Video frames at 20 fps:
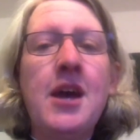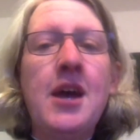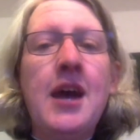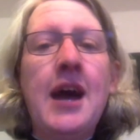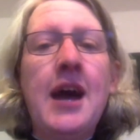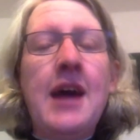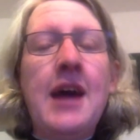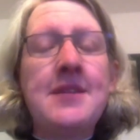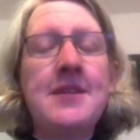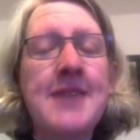
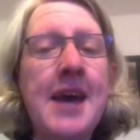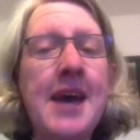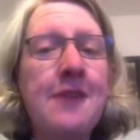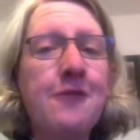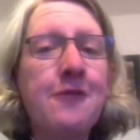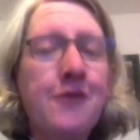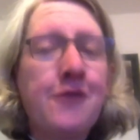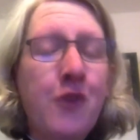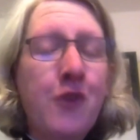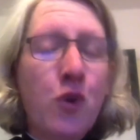At
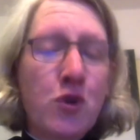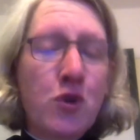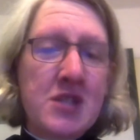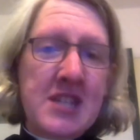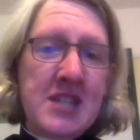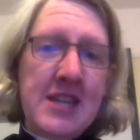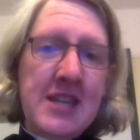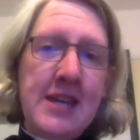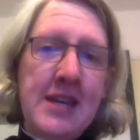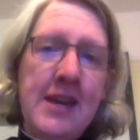
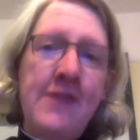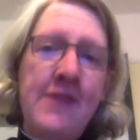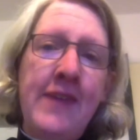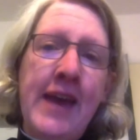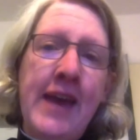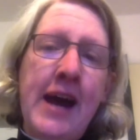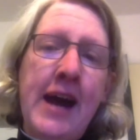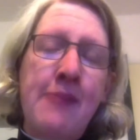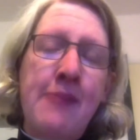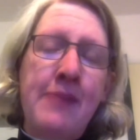10:40 in the
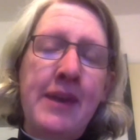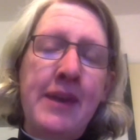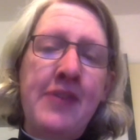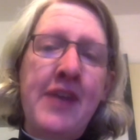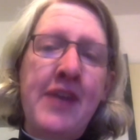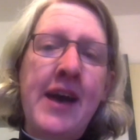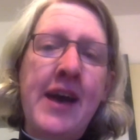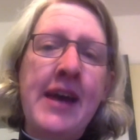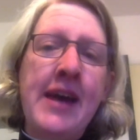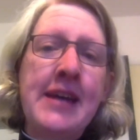Abbey
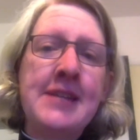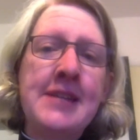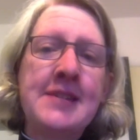there is